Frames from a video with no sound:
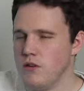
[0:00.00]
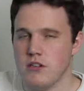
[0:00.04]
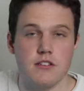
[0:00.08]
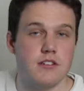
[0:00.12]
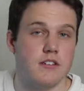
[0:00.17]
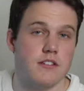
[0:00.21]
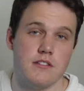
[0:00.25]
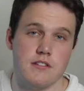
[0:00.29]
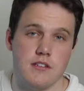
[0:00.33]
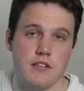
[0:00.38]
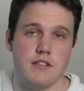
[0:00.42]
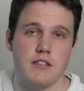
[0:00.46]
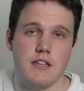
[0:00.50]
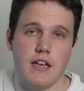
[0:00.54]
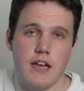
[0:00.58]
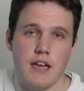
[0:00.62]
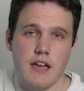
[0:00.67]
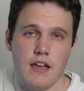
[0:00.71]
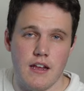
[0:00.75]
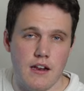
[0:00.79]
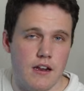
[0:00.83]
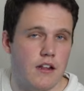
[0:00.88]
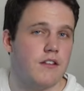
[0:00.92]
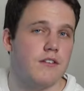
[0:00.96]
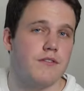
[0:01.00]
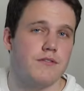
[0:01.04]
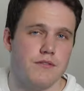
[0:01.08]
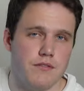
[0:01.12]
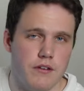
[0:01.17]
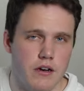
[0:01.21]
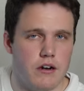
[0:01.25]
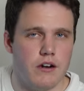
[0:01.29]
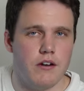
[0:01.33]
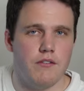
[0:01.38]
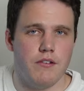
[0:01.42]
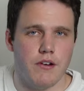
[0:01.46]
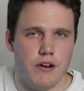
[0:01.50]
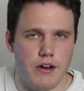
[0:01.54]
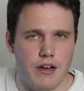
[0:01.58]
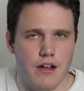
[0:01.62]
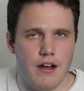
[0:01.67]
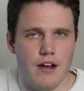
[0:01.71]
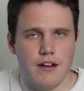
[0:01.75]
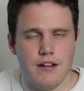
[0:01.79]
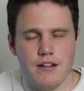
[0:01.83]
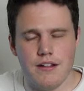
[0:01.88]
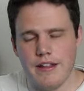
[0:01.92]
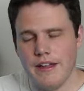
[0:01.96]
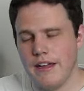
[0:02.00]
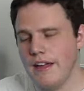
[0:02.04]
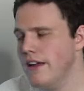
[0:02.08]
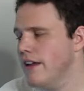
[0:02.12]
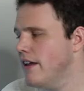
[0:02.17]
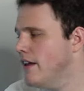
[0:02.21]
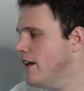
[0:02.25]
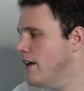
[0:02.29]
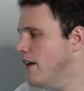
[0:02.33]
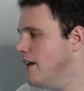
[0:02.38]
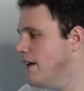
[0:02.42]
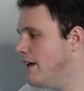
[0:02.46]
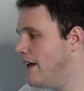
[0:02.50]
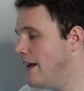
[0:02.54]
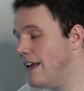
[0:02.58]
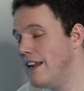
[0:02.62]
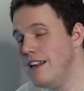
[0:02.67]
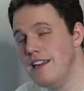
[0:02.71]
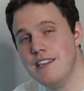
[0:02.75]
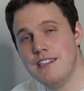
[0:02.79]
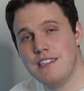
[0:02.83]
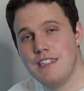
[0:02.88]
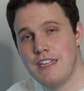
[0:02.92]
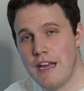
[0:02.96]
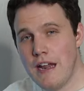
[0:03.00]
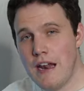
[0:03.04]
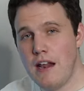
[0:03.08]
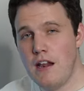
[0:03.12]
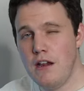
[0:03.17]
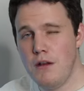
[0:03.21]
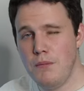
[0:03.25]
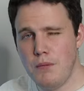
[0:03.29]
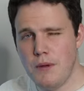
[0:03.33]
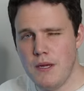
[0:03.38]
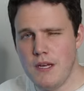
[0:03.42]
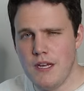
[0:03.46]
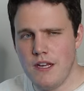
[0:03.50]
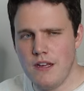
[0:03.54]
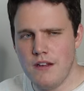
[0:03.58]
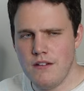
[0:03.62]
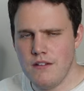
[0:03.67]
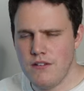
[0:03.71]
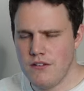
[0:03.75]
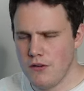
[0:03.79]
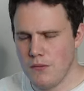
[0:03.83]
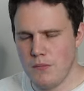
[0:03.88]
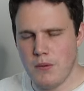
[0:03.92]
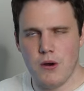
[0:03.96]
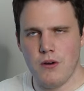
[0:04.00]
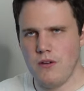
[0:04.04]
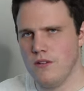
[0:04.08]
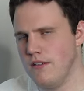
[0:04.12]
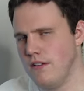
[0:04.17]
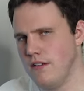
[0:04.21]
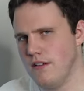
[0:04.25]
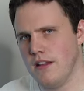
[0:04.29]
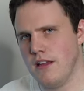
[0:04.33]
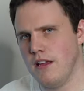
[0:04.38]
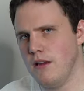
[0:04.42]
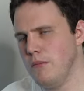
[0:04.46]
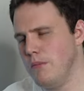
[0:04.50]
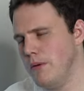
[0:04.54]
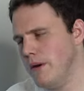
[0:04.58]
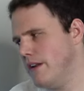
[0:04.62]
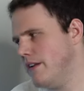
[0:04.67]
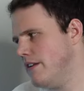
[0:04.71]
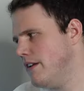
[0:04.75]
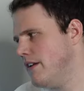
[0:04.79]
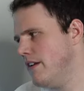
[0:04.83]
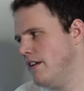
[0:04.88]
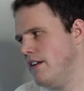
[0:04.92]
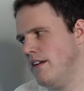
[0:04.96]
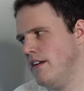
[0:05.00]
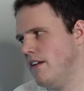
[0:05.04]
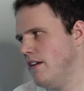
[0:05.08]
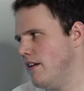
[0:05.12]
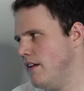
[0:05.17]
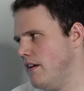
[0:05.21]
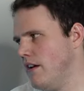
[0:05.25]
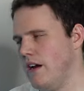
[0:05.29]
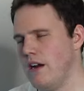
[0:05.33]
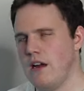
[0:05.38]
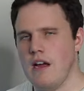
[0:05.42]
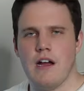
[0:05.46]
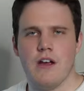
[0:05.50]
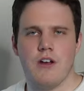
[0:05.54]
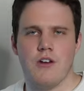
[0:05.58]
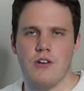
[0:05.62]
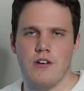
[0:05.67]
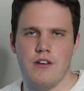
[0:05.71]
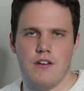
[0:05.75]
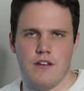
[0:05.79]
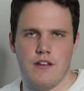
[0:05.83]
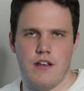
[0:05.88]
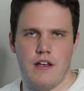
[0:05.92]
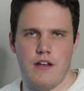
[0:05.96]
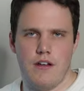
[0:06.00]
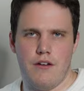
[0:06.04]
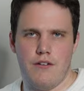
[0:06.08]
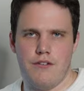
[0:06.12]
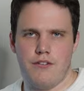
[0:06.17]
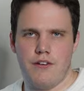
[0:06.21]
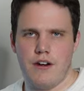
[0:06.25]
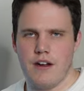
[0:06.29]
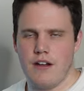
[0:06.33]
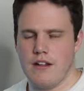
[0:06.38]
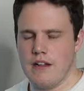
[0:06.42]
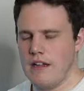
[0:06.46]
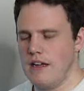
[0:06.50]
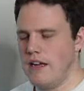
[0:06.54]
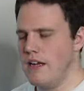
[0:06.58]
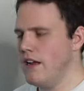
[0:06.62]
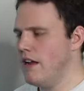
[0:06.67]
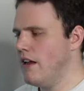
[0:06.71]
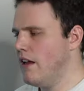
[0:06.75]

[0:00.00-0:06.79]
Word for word: which is to say it is very, very ugly. It is 1080p, supposedly, but I, I, couldn't tell, frankly.